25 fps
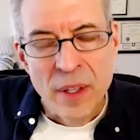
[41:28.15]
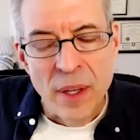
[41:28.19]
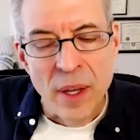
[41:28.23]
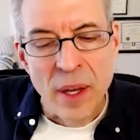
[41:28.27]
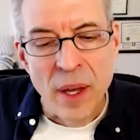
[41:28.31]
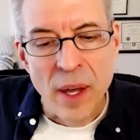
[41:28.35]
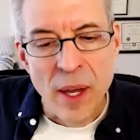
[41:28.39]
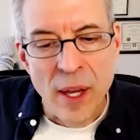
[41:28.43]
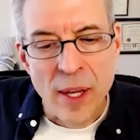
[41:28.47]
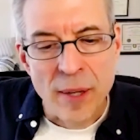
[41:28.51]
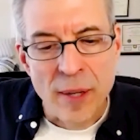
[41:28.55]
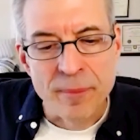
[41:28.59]

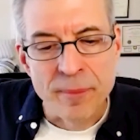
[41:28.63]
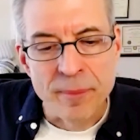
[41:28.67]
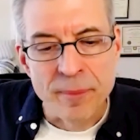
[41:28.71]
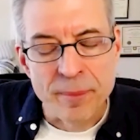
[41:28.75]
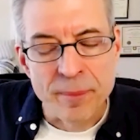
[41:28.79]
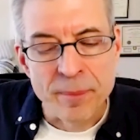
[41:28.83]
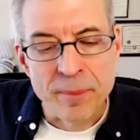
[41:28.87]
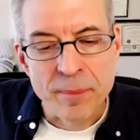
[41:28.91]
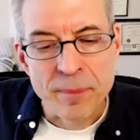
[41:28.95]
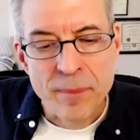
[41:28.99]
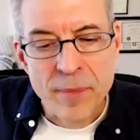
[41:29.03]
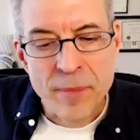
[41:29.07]

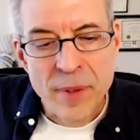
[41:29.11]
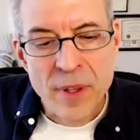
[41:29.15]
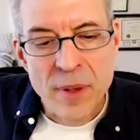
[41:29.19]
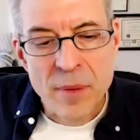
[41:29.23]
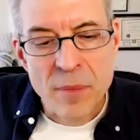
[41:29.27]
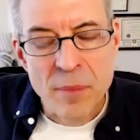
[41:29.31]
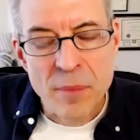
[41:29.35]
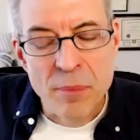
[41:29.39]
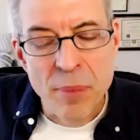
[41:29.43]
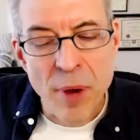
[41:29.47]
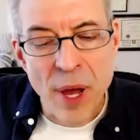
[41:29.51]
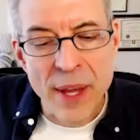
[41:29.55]

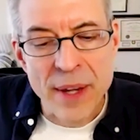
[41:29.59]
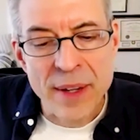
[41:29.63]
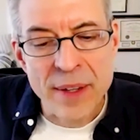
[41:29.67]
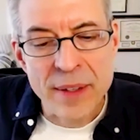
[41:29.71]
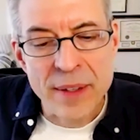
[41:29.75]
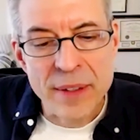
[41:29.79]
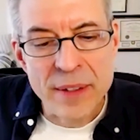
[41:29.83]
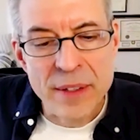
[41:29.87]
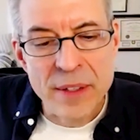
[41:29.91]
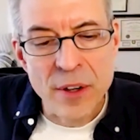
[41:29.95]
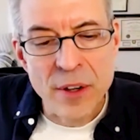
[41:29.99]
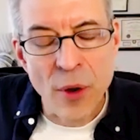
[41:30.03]
But,
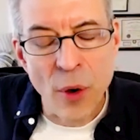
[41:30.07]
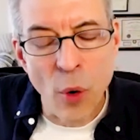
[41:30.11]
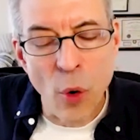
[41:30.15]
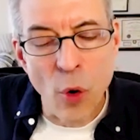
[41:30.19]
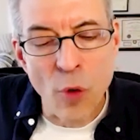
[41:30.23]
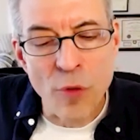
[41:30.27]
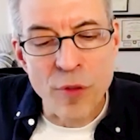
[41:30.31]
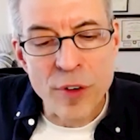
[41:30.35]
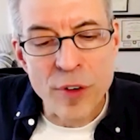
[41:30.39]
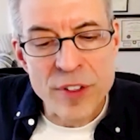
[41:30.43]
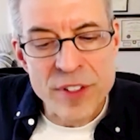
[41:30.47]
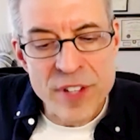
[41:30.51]

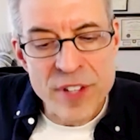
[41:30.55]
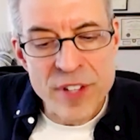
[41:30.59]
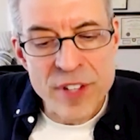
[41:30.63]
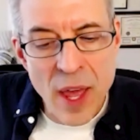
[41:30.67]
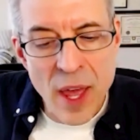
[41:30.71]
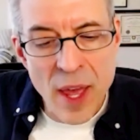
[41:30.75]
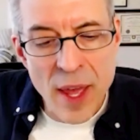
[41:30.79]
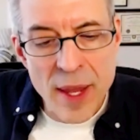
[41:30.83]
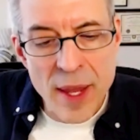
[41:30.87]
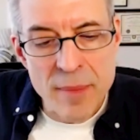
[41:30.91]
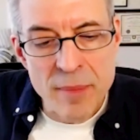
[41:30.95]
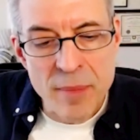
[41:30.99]
over
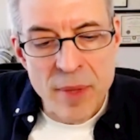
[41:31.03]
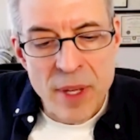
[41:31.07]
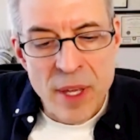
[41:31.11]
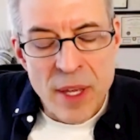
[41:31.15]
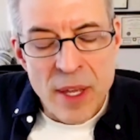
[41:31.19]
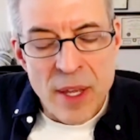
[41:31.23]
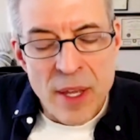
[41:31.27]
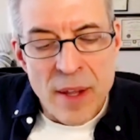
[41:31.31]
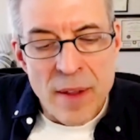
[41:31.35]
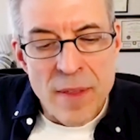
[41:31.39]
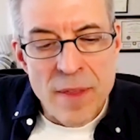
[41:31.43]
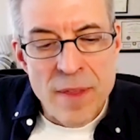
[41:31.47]
time,
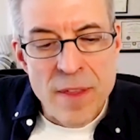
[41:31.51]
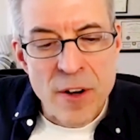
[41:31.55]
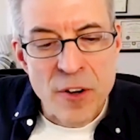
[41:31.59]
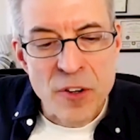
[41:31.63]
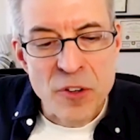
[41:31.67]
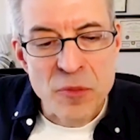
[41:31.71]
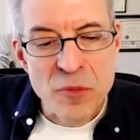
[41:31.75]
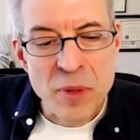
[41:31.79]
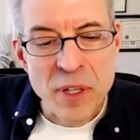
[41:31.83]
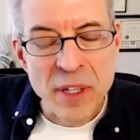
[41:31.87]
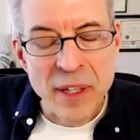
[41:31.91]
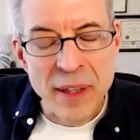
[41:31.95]

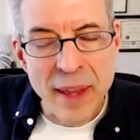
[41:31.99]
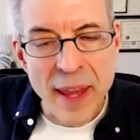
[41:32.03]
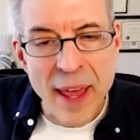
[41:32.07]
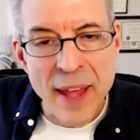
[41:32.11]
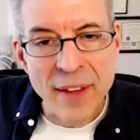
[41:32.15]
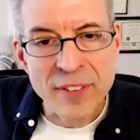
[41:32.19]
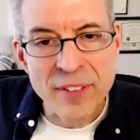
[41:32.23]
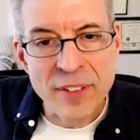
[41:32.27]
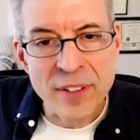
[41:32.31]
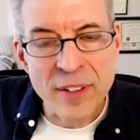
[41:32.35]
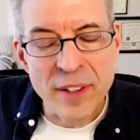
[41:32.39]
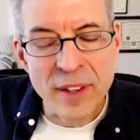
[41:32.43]
there's been
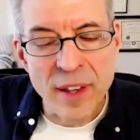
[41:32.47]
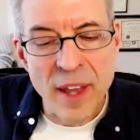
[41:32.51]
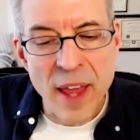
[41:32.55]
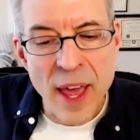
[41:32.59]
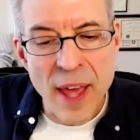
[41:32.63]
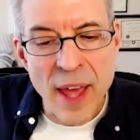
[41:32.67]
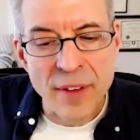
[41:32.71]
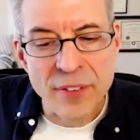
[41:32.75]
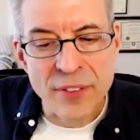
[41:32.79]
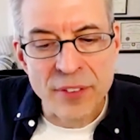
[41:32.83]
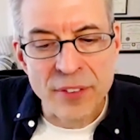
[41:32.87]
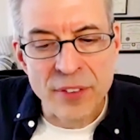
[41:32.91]
less and
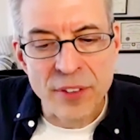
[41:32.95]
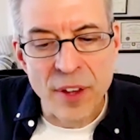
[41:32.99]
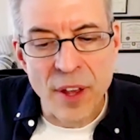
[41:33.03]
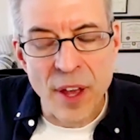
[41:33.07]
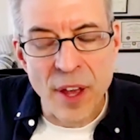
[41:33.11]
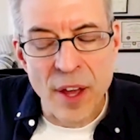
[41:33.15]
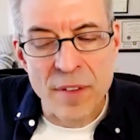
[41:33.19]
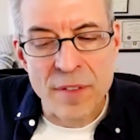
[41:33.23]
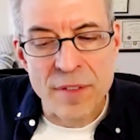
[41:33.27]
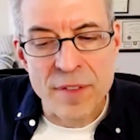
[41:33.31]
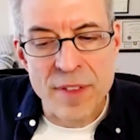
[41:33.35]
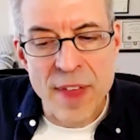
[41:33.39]
less
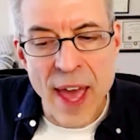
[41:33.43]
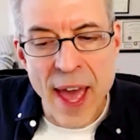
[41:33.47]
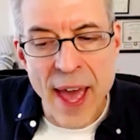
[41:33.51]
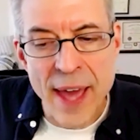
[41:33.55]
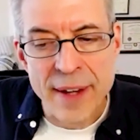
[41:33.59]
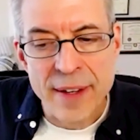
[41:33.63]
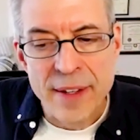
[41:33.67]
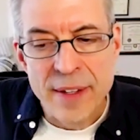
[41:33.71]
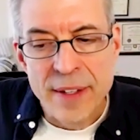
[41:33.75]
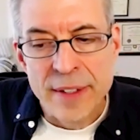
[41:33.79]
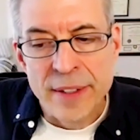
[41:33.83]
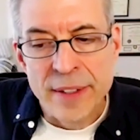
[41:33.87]
of that